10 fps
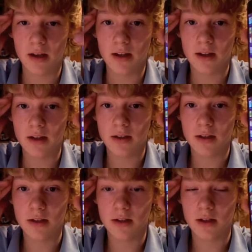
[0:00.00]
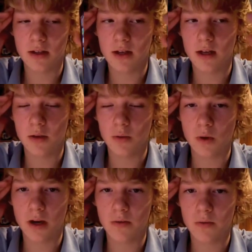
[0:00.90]
This is the tethered
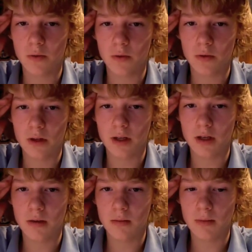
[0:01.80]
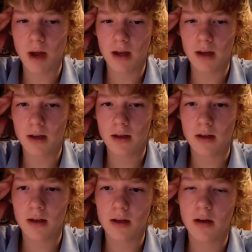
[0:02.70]
way for the Mac.
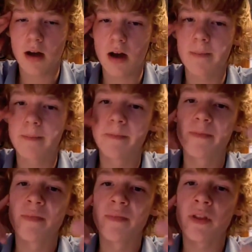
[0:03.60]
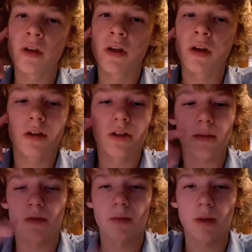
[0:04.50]
Some
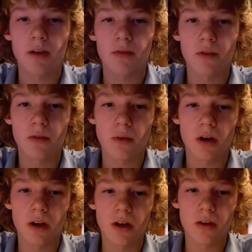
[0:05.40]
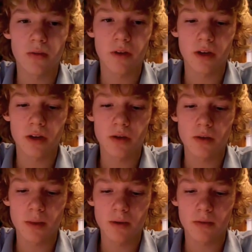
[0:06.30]
of you may have viewed my other video
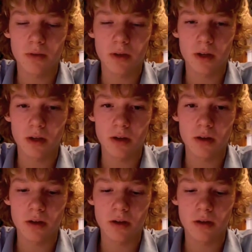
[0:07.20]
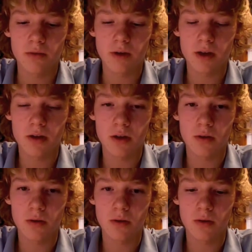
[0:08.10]
about the RedSn0w